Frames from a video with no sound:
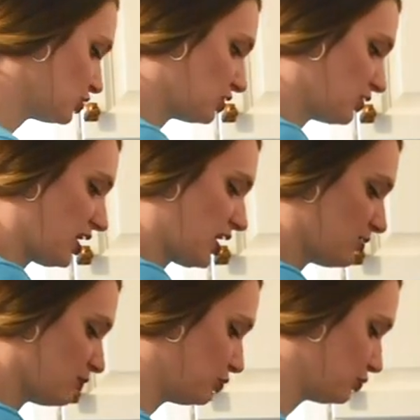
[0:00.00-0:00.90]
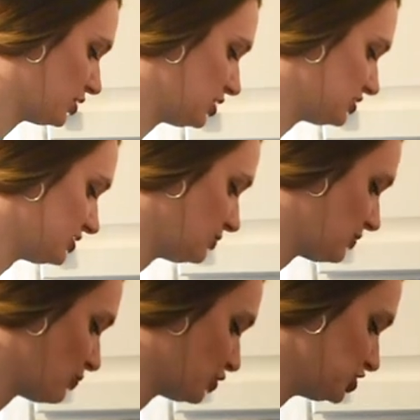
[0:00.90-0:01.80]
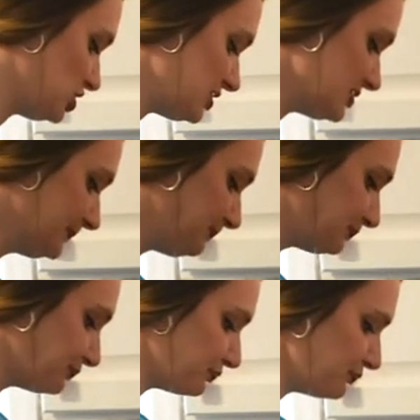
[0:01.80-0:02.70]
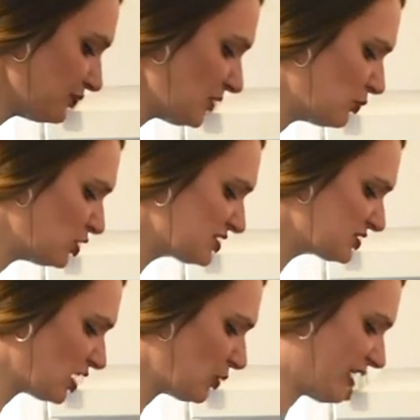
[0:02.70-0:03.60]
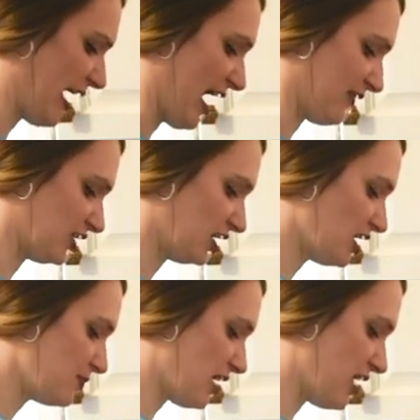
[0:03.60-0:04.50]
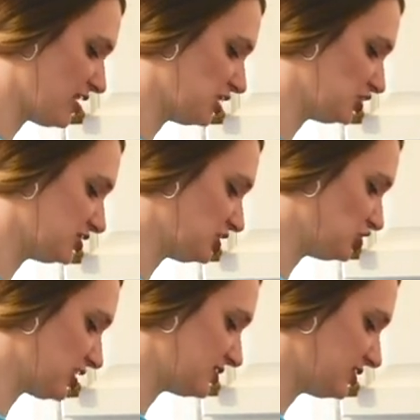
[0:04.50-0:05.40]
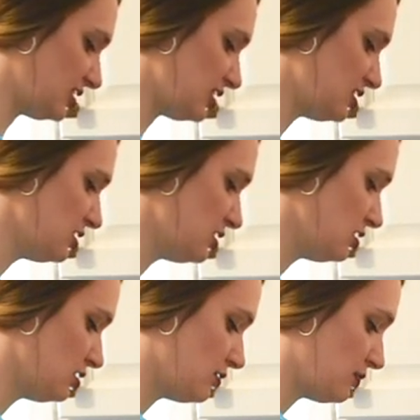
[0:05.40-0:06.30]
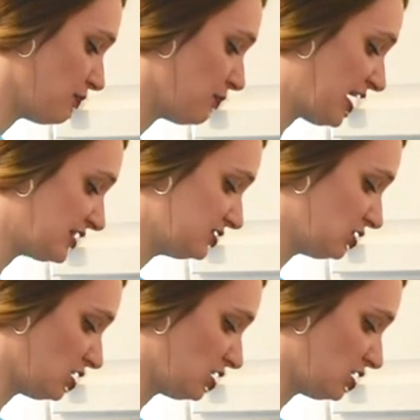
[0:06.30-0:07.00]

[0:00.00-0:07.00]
gonna go ahead and pour in just a little bit more cheese. I'm gonna start with a half a cup and then just adjust it based